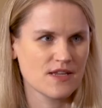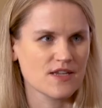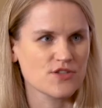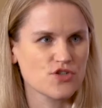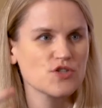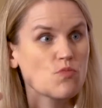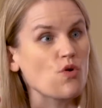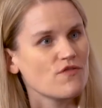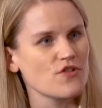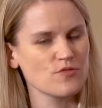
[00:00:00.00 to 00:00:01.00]
because they're just
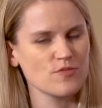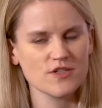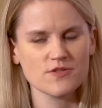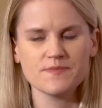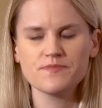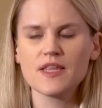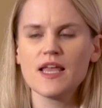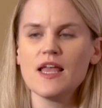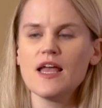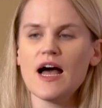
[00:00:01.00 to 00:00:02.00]
more vulnerable to it.
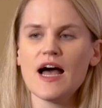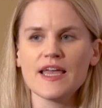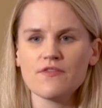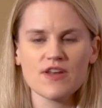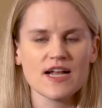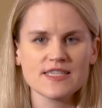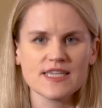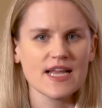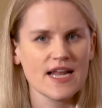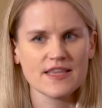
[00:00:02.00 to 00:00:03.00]
I have not
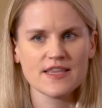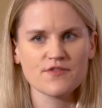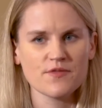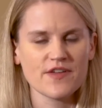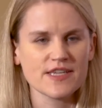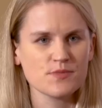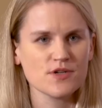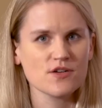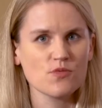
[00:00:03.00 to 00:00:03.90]
seen anything from Facebook